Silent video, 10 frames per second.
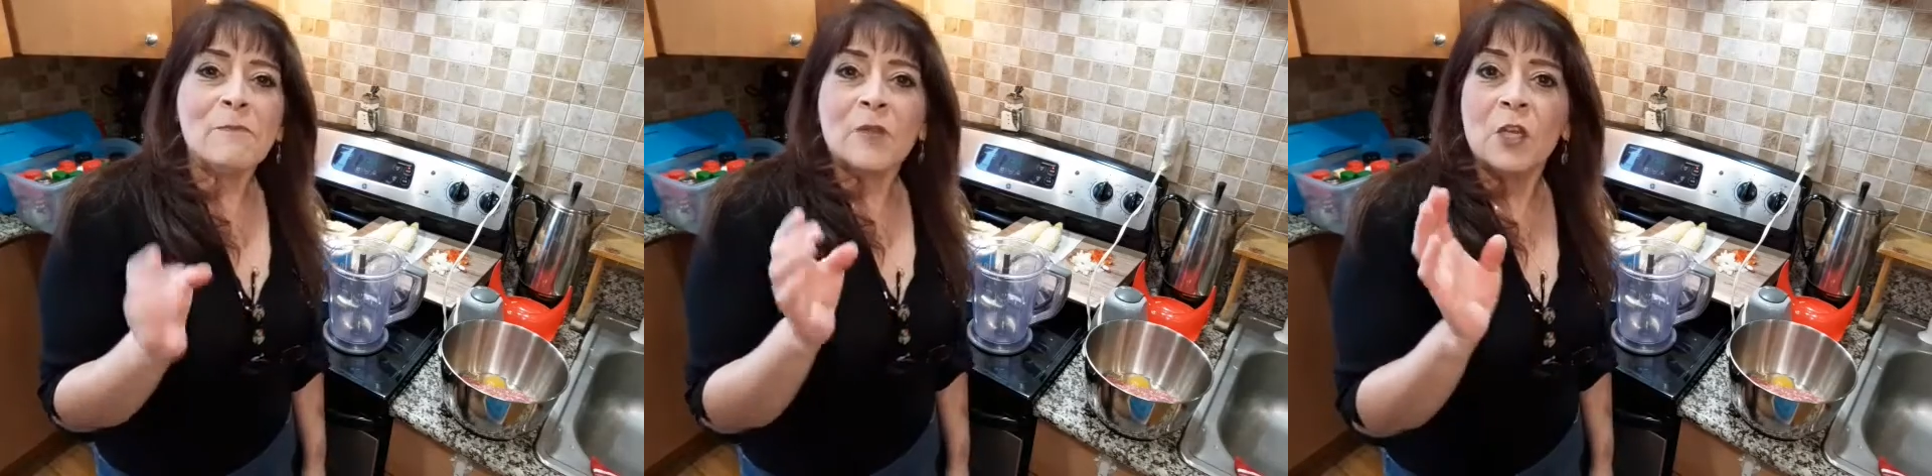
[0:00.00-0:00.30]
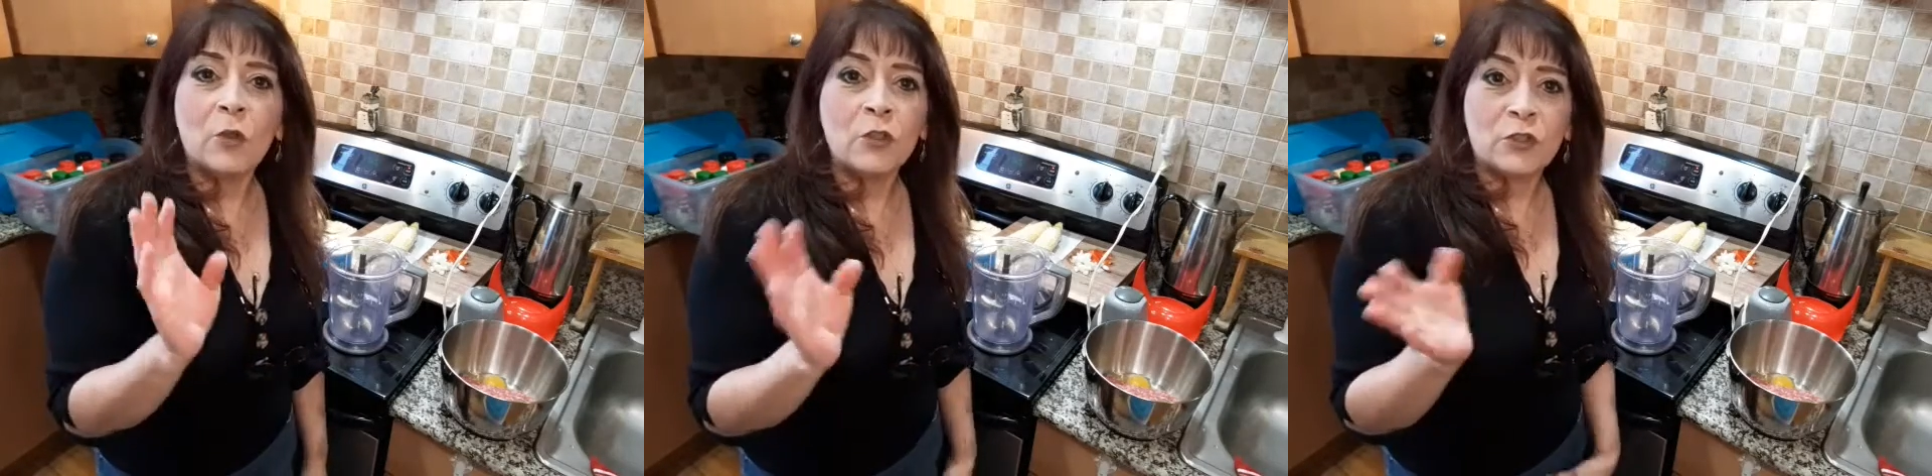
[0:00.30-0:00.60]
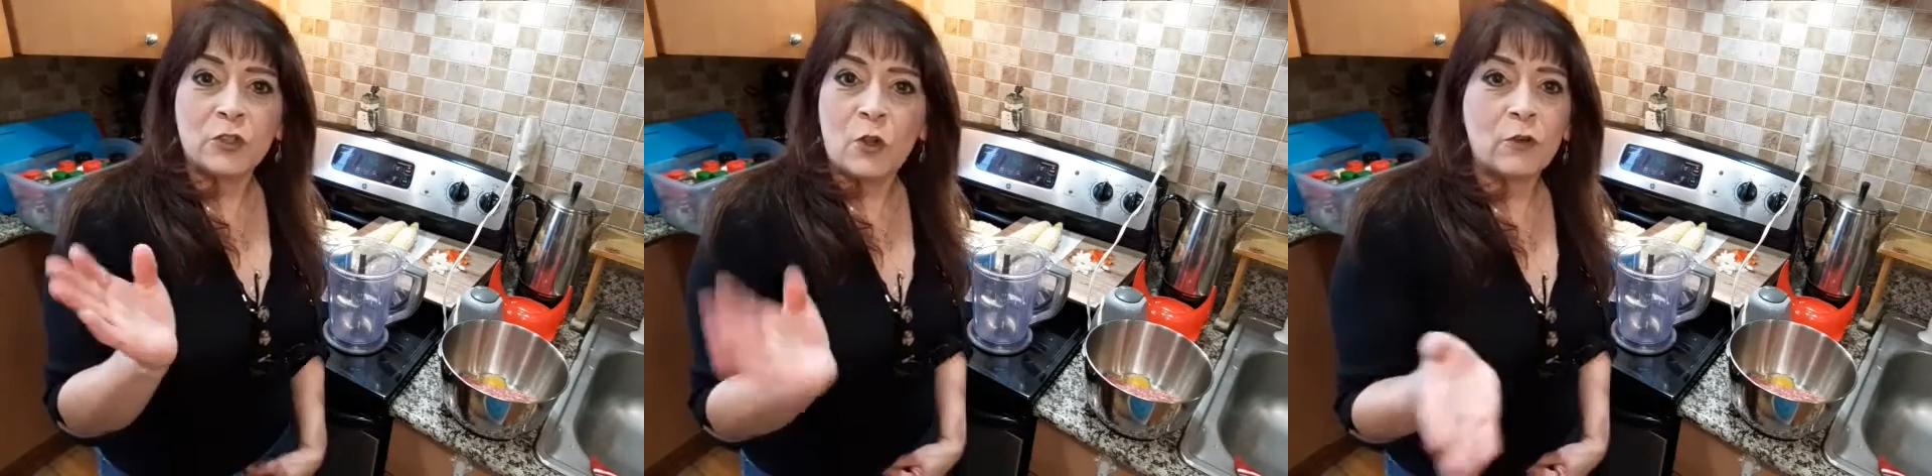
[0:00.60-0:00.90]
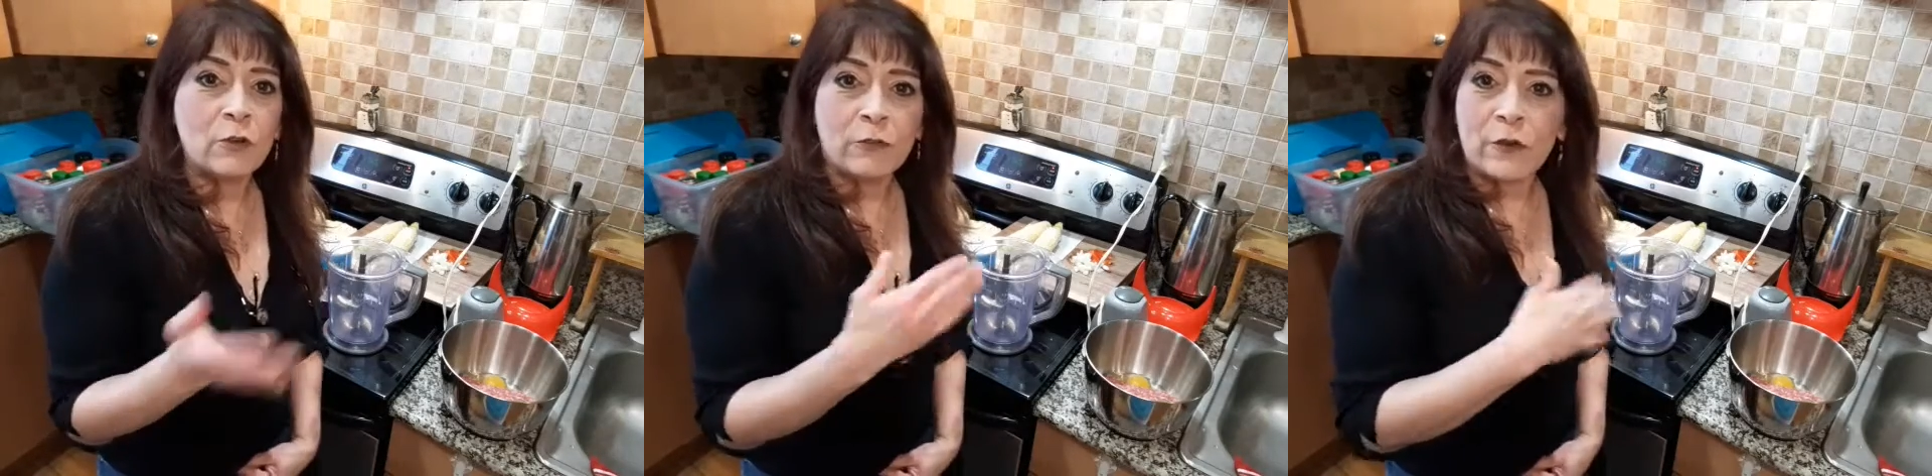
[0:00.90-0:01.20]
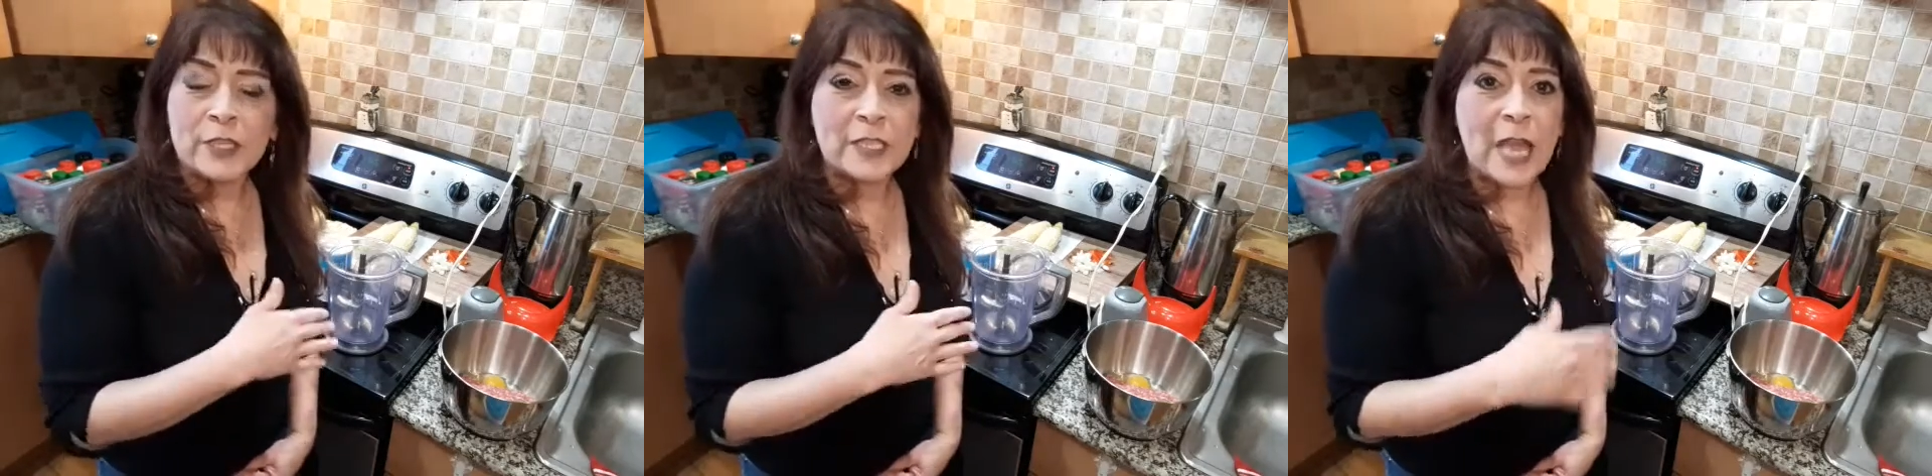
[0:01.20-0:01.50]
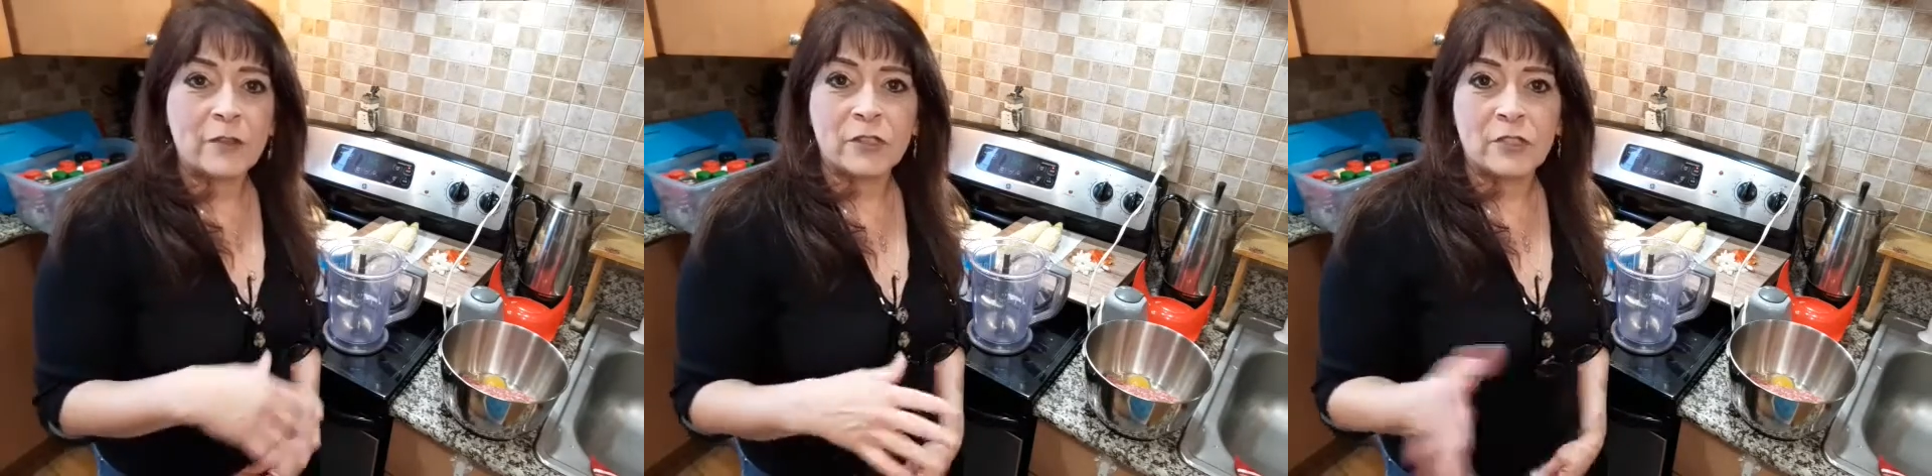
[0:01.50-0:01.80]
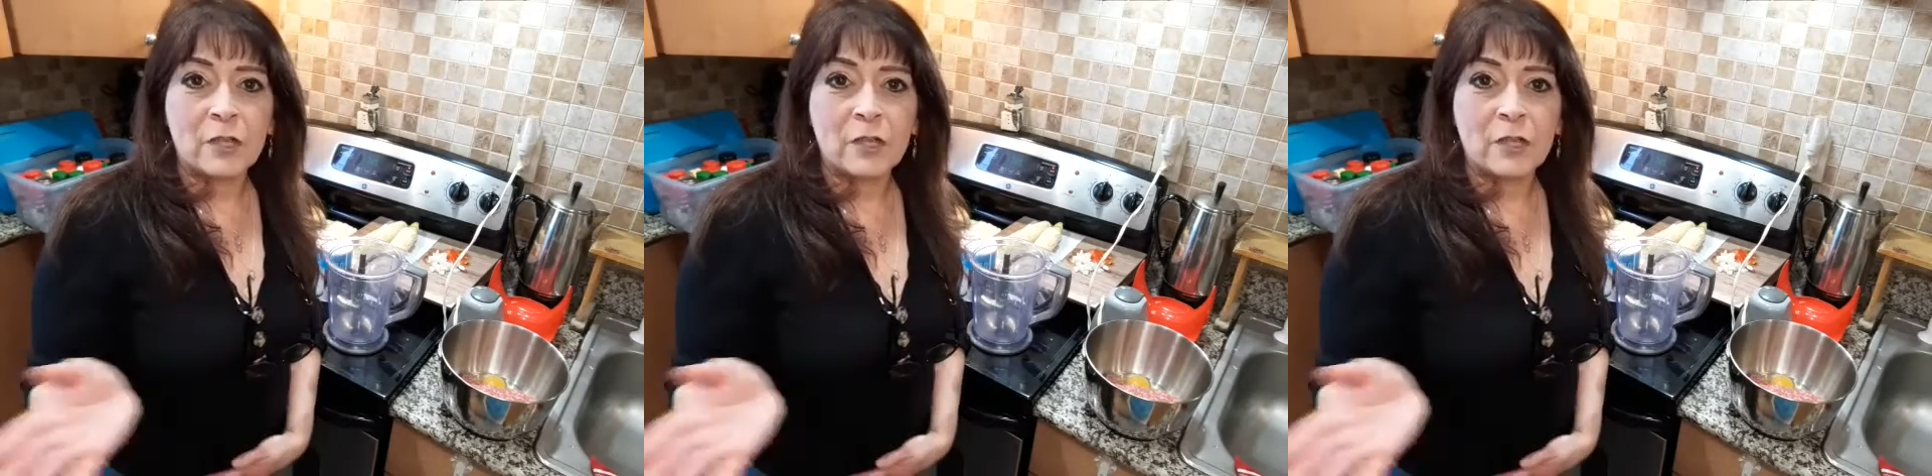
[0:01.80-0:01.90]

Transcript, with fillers: you know, you used to go to your friend's house and